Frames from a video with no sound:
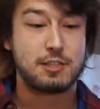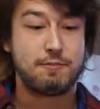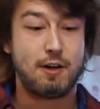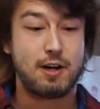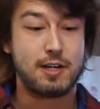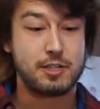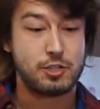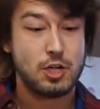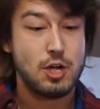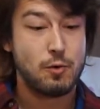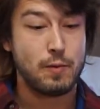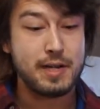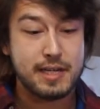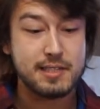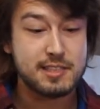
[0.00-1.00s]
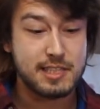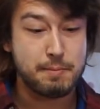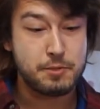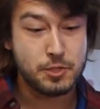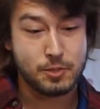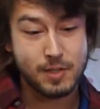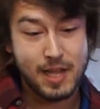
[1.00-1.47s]
far as
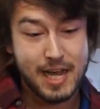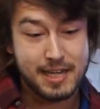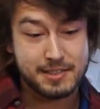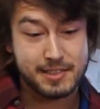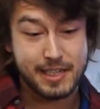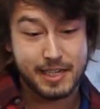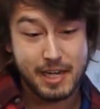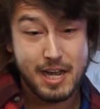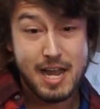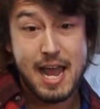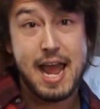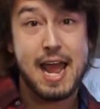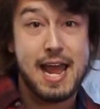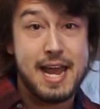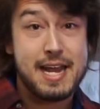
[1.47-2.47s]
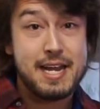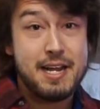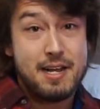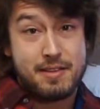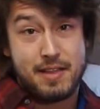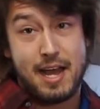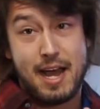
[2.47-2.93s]
reconceptualizing
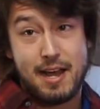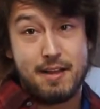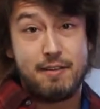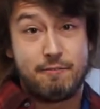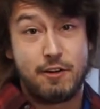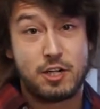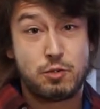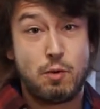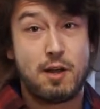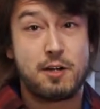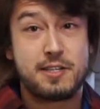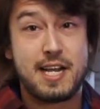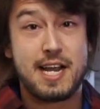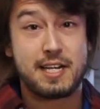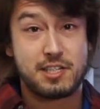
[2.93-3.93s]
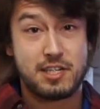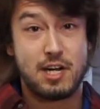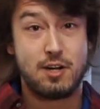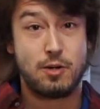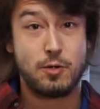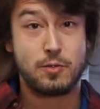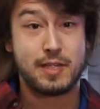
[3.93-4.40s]
that freshwater tanks
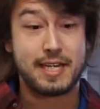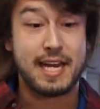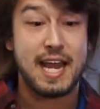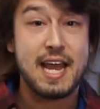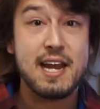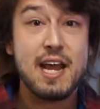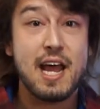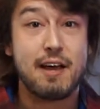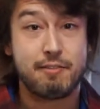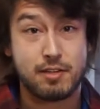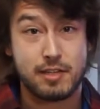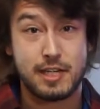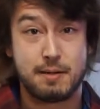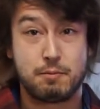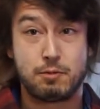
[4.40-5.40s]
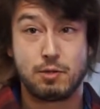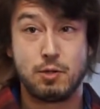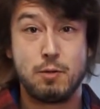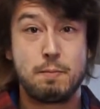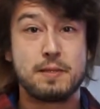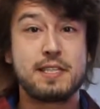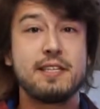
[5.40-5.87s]
not only can have cleanup
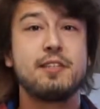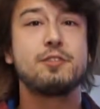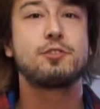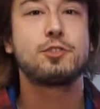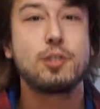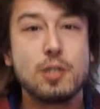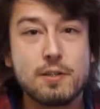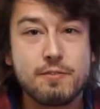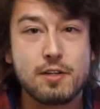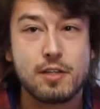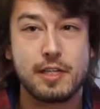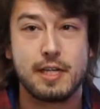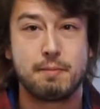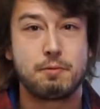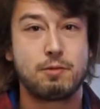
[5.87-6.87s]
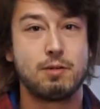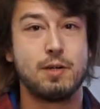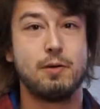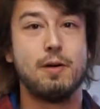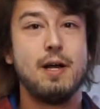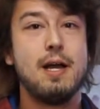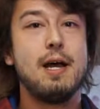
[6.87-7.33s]
crew, but they deserve cleanup
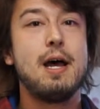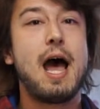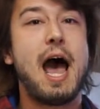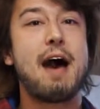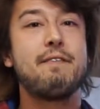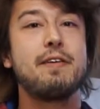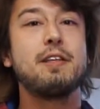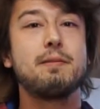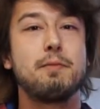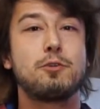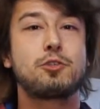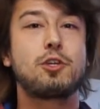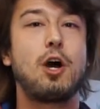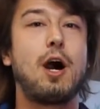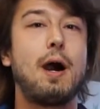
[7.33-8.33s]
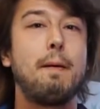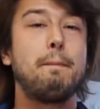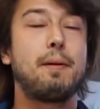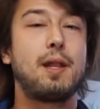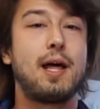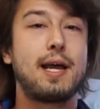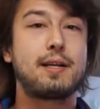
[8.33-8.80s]
crew. Having the most
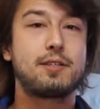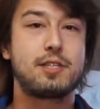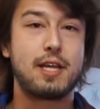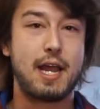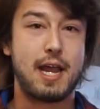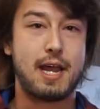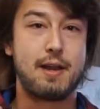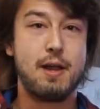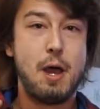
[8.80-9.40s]
complex and